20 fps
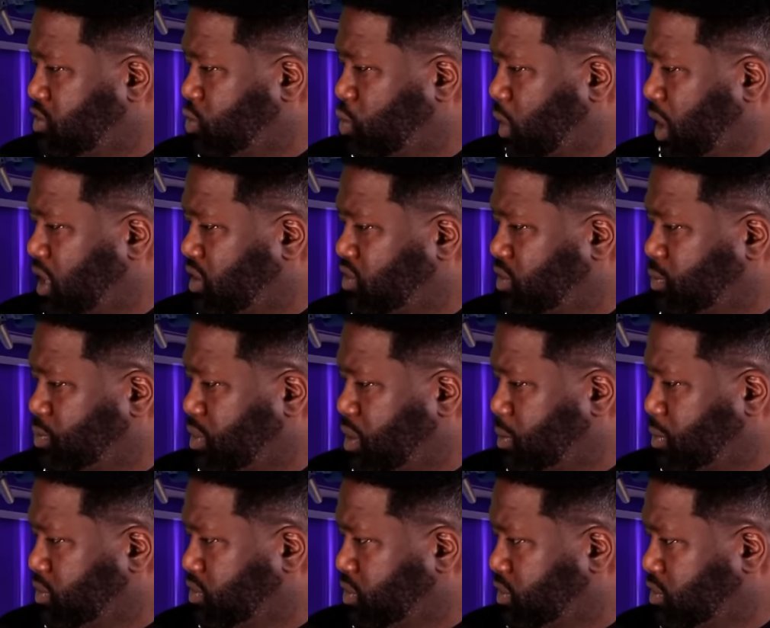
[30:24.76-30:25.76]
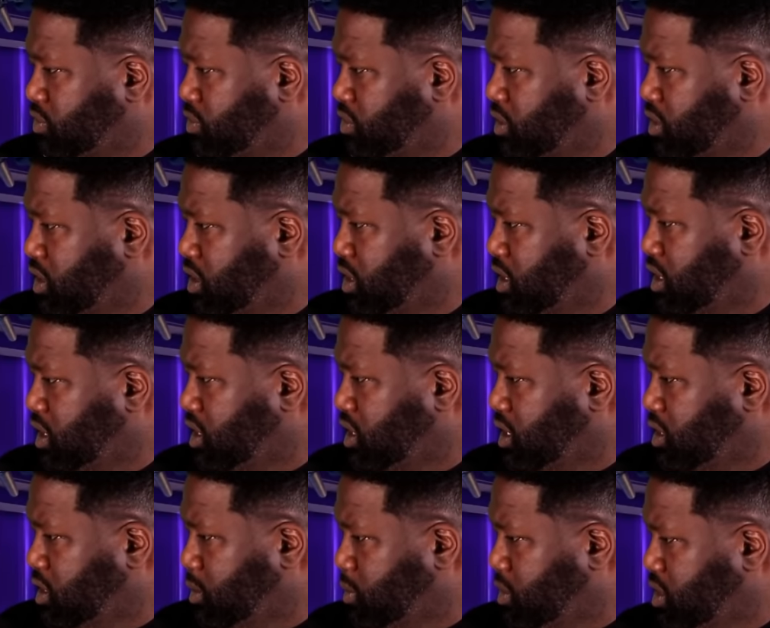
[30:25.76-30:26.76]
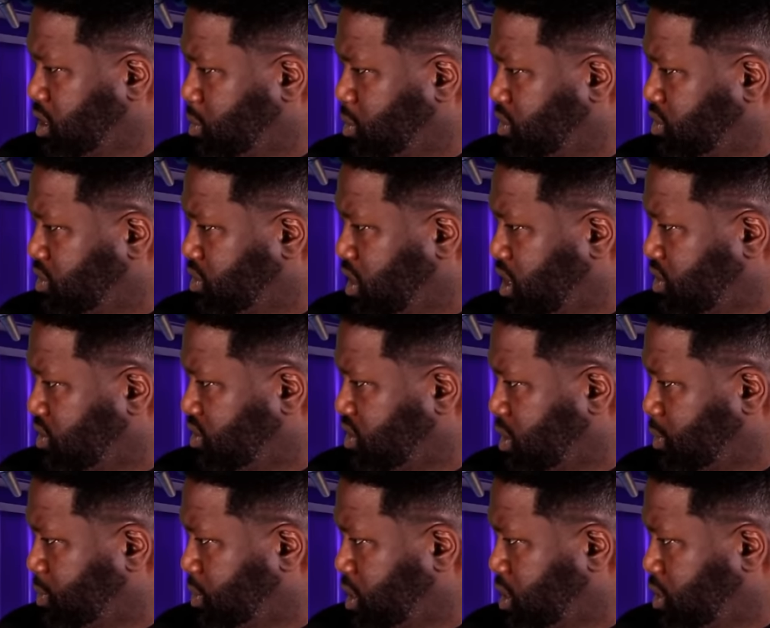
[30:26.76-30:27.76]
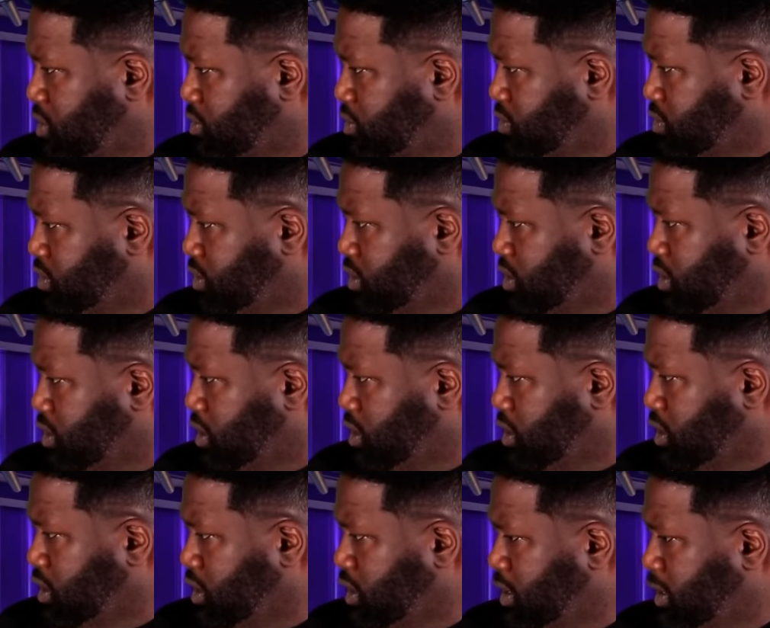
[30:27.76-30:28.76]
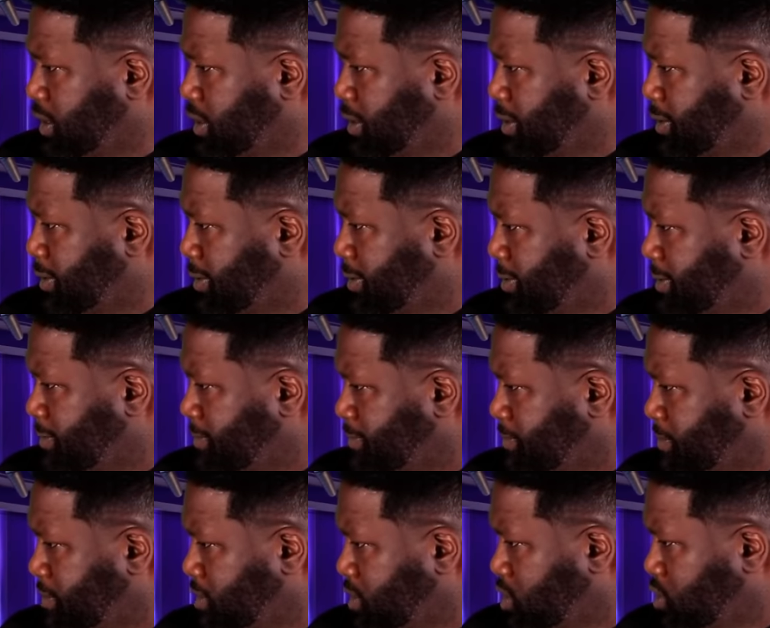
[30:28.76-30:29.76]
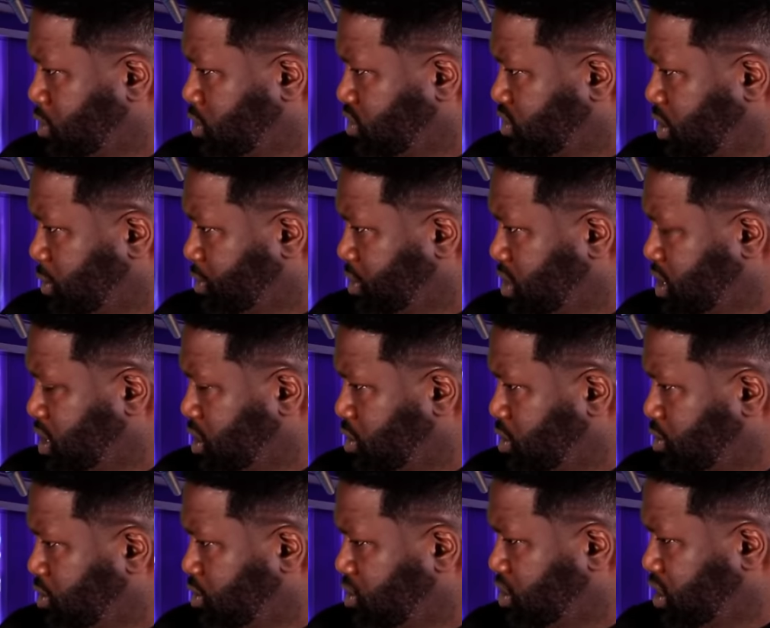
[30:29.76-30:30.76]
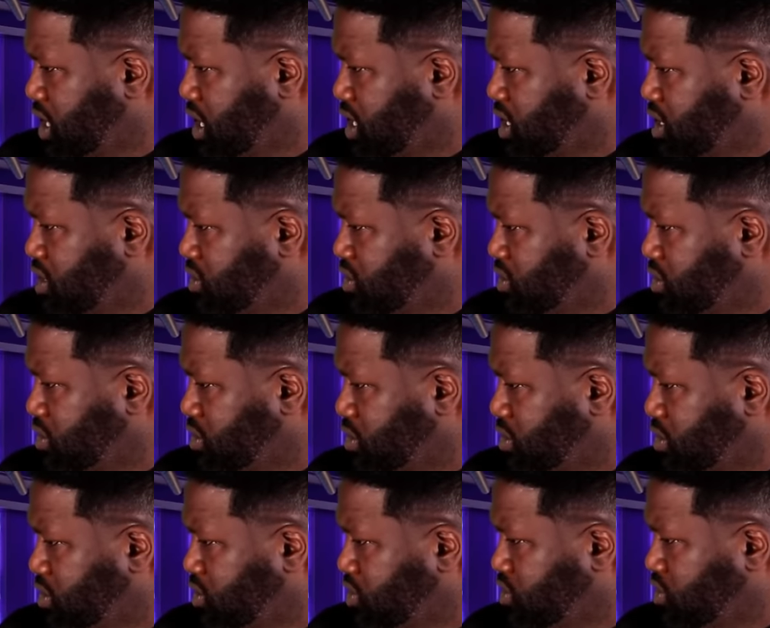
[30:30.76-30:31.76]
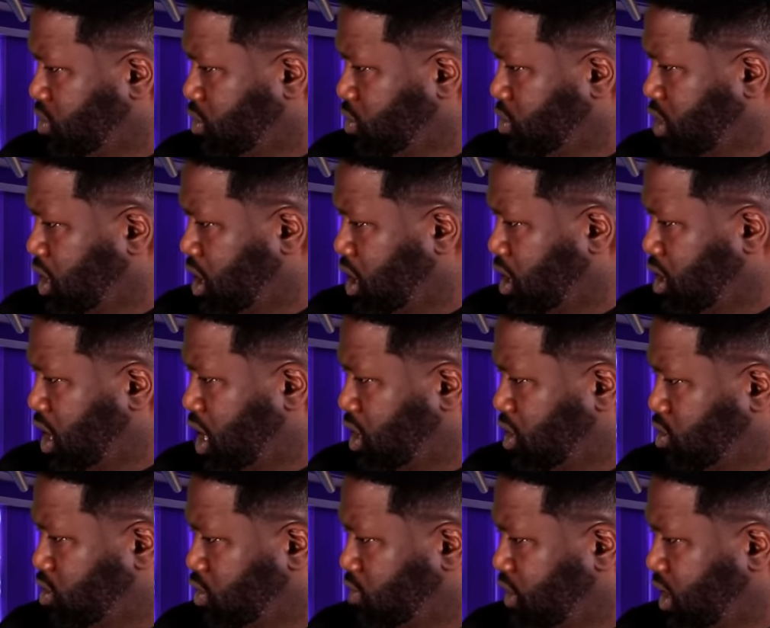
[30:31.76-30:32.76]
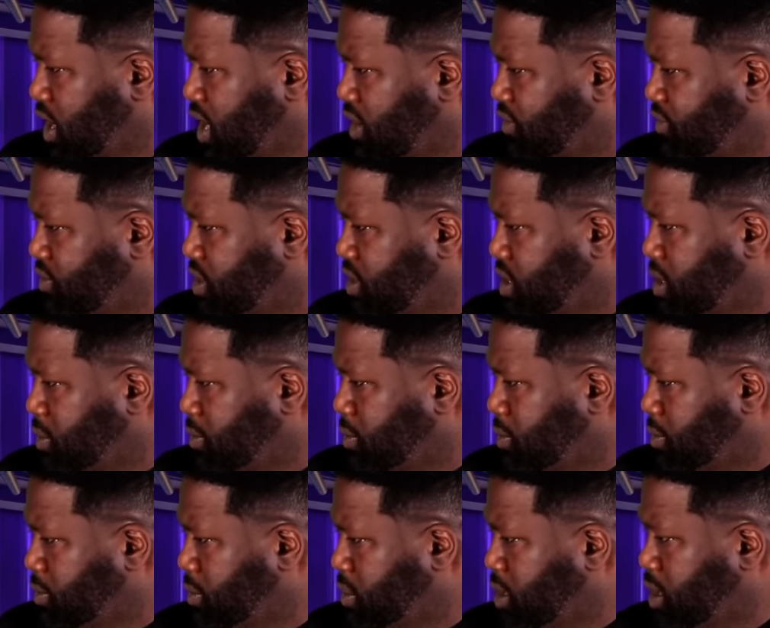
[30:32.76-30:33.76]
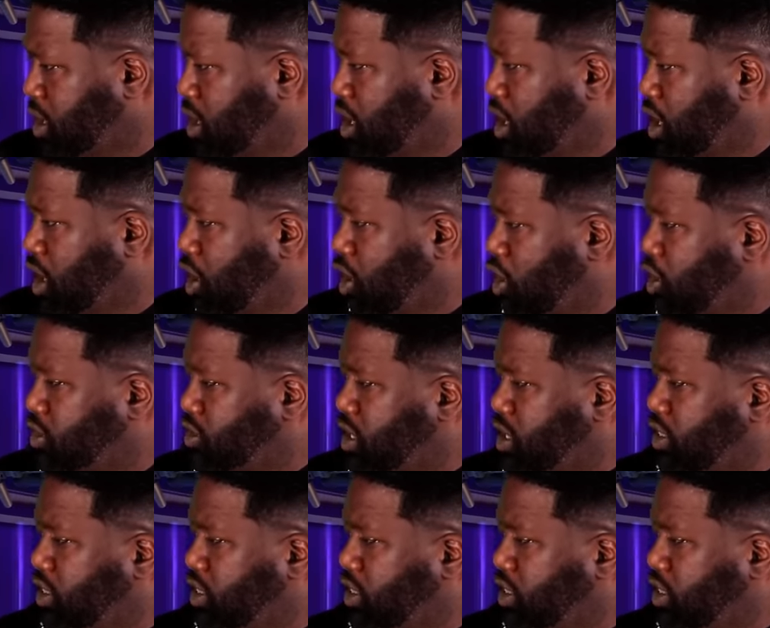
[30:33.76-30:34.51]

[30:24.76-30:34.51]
these white supremacists. Then let me let me tell you something else. Um, hold on, something else that I need to show y'all. I don't know if I have it up. Oh,